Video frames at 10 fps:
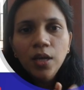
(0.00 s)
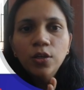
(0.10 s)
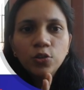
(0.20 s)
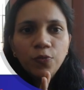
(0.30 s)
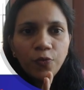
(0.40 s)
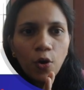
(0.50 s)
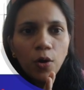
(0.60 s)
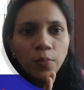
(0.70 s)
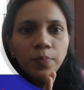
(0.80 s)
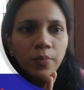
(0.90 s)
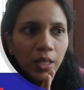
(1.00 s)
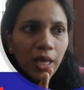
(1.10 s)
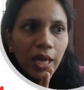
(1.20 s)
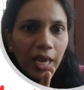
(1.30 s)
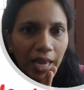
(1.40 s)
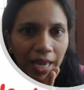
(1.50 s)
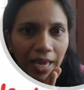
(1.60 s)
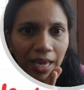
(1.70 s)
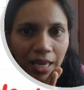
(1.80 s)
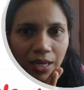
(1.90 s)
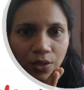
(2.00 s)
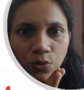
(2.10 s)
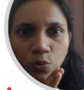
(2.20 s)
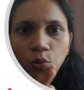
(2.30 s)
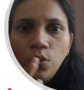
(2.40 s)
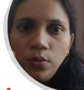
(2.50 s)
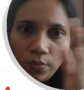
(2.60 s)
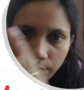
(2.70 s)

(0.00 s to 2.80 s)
So from A to